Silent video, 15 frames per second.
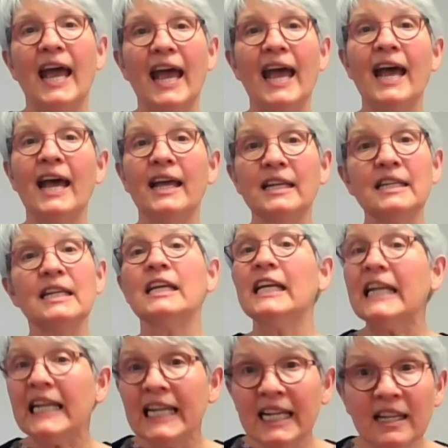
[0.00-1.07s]
and
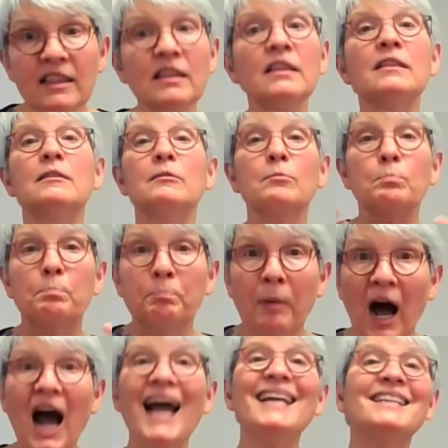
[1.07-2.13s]
in
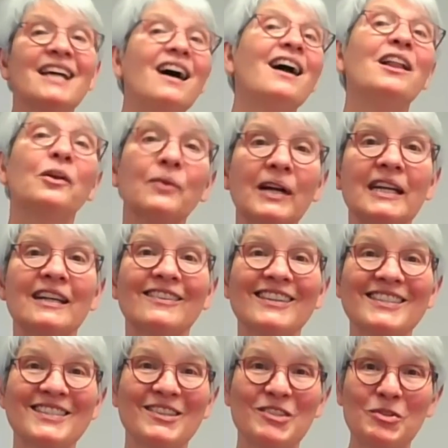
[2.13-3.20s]
by tolerating
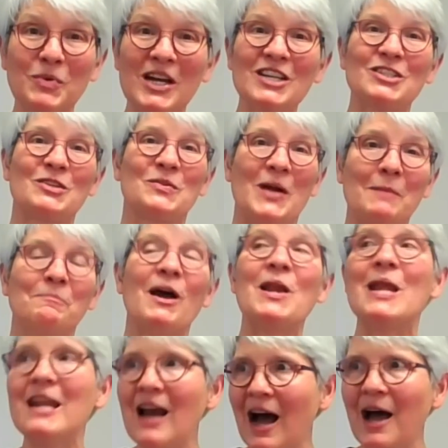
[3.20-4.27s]
this situation right by
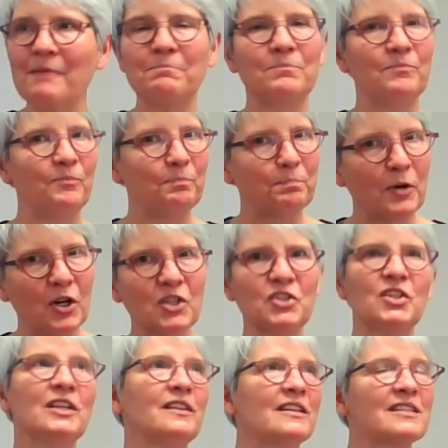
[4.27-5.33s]
not
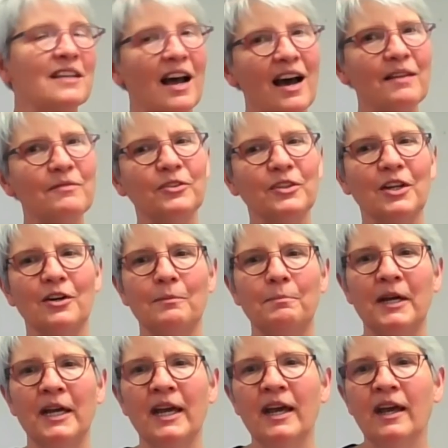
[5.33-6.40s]
pushing this envelope,